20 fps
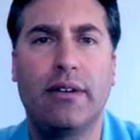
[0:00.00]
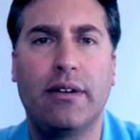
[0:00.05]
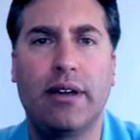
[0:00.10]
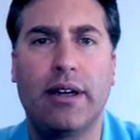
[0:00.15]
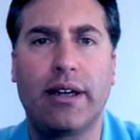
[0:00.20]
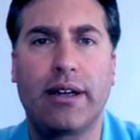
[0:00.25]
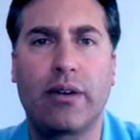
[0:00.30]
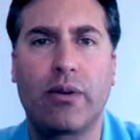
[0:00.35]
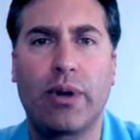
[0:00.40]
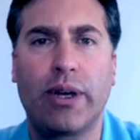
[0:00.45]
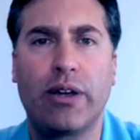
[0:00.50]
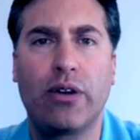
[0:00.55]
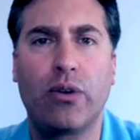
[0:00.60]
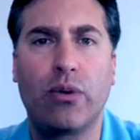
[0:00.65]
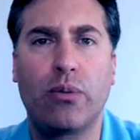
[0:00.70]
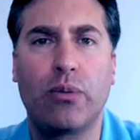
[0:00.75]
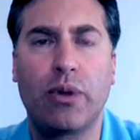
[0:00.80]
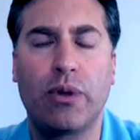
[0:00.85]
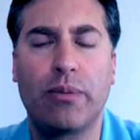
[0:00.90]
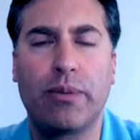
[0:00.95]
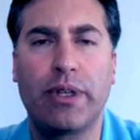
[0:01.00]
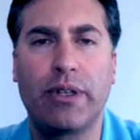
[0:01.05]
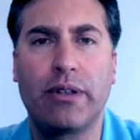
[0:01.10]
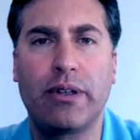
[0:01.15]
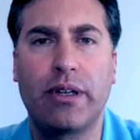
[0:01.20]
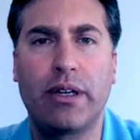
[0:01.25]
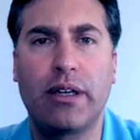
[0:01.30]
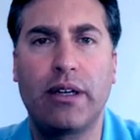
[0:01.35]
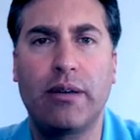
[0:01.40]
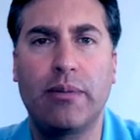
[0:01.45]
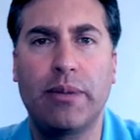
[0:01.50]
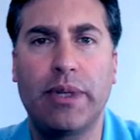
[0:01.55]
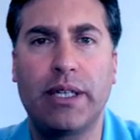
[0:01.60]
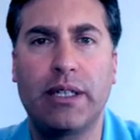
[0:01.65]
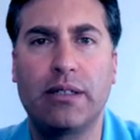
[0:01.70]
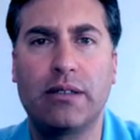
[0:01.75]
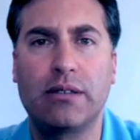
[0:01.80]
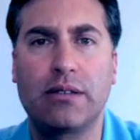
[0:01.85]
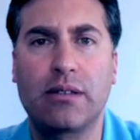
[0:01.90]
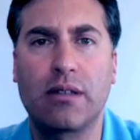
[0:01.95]
and greater mobility
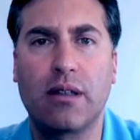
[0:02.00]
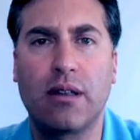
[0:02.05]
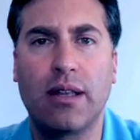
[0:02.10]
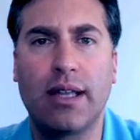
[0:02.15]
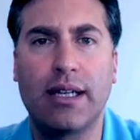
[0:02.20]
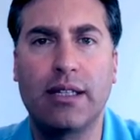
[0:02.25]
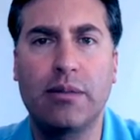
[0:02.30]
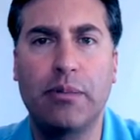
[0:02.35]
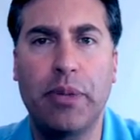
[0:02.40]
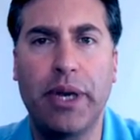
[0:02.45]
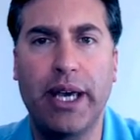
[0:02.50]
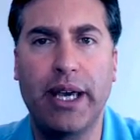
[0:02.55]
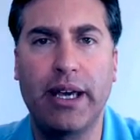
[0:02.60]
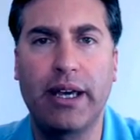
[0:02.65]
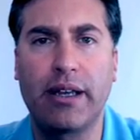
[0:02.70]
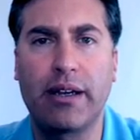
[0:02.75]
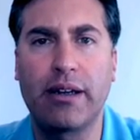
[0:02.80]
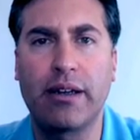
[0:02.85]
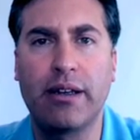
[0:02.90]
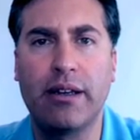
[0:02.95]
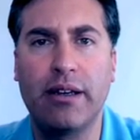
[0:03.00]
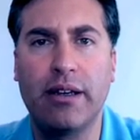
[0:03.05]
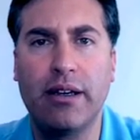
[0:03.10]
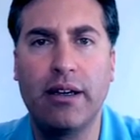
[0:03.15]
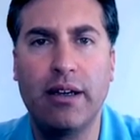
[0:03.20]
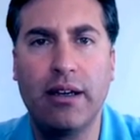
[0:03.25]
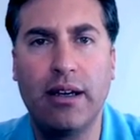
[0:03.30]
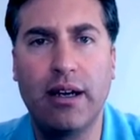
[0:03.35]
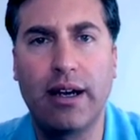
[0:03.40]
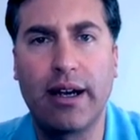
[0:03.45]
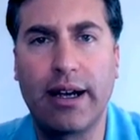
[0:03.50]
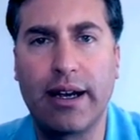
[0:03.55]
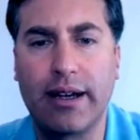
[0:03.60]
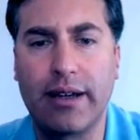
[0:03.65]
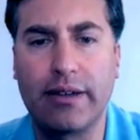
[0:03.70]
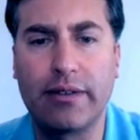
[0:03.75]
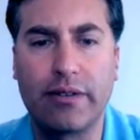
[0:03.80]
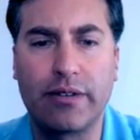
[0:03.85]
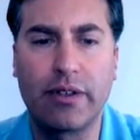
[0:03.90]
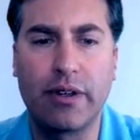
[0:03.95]
means less pain
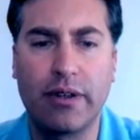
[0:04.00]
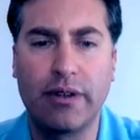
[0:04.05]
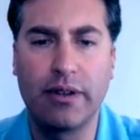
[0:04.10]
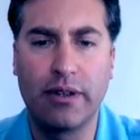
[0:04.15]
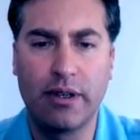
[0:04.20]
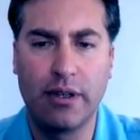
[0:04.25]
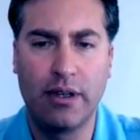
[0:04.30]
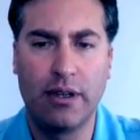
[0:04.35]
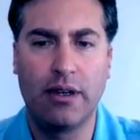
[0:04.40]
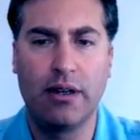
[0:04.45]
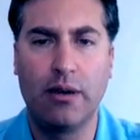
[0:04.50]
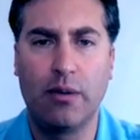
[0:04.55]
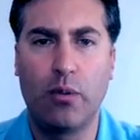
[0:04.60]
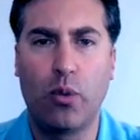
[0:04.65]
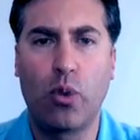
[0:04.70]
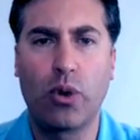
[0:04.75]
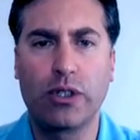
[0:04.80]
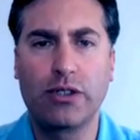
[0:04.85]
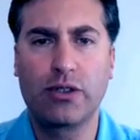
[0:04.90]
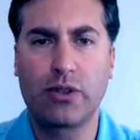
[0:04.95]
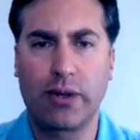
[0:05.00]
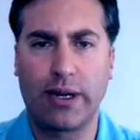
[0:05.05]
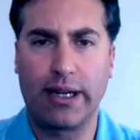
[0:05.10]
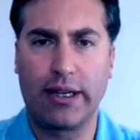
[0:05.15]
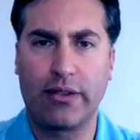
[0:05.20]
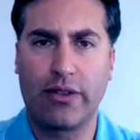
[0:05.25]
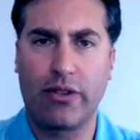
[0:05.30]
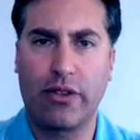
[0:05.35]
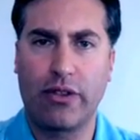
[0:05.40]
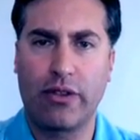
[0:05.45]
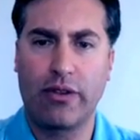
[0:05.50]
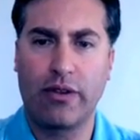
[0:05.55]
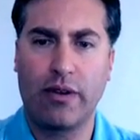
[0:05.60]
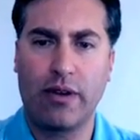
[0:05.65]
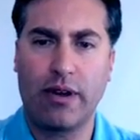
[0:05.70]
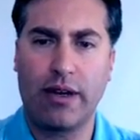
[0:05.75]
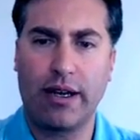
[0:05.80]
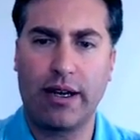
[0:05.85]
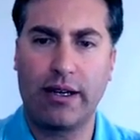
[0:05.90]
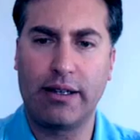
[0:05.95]
and more strength
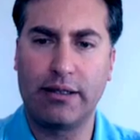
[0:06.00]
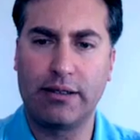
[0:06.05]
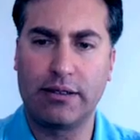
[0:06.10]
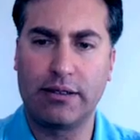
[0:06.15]
and